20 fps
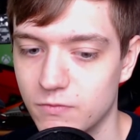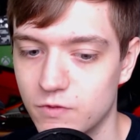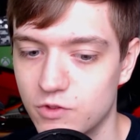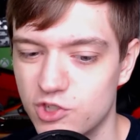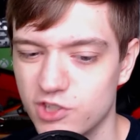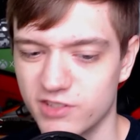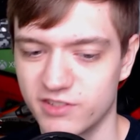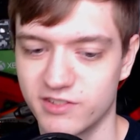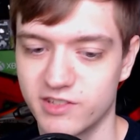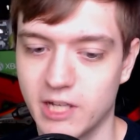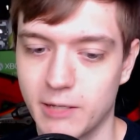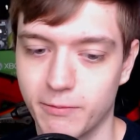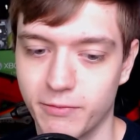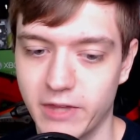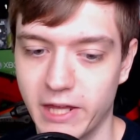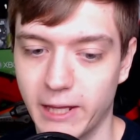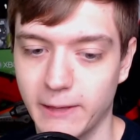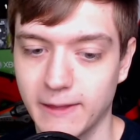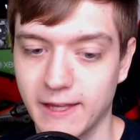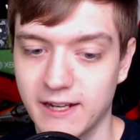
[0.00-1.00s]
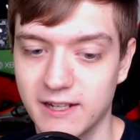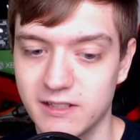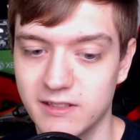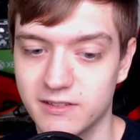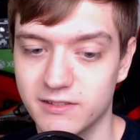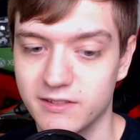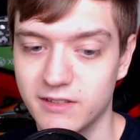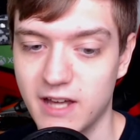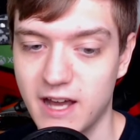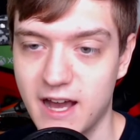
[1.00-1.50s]
just something that
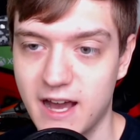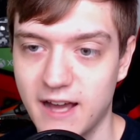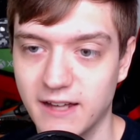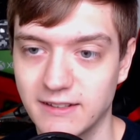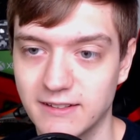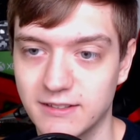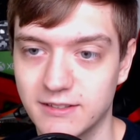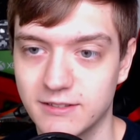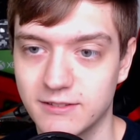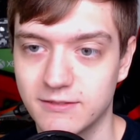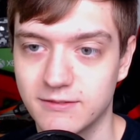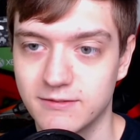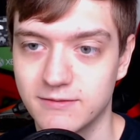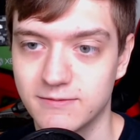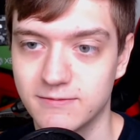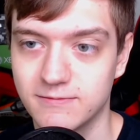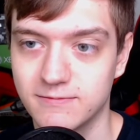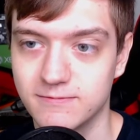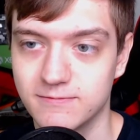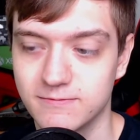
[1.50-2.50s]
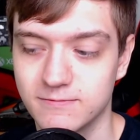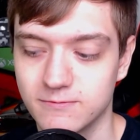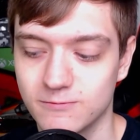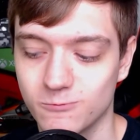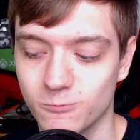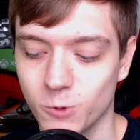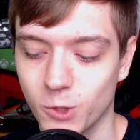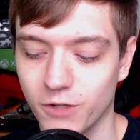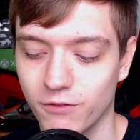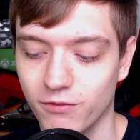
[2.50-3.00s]
is not
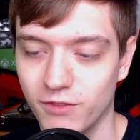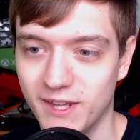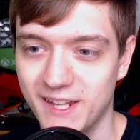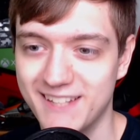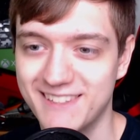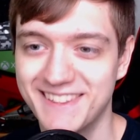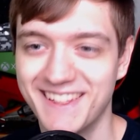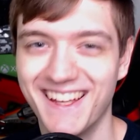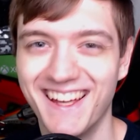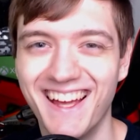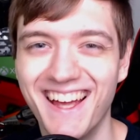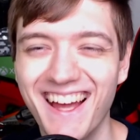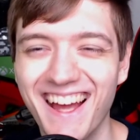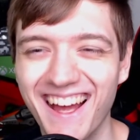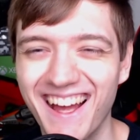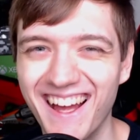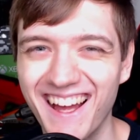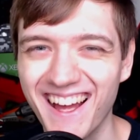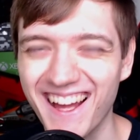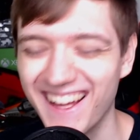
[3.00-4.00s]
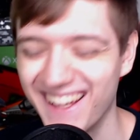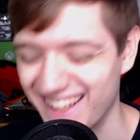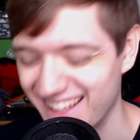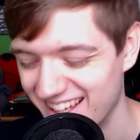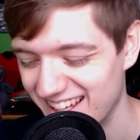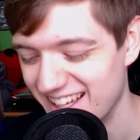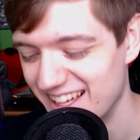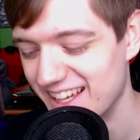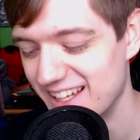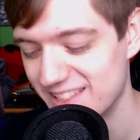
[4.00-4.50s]
one of these.
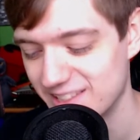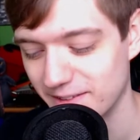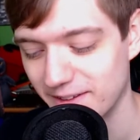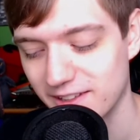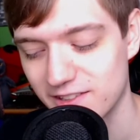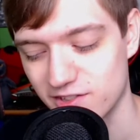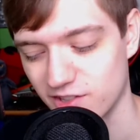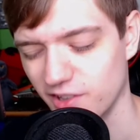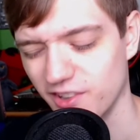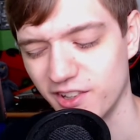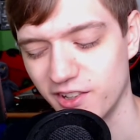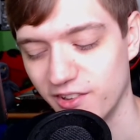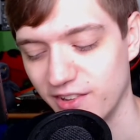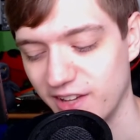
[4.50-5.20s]
Something that's a little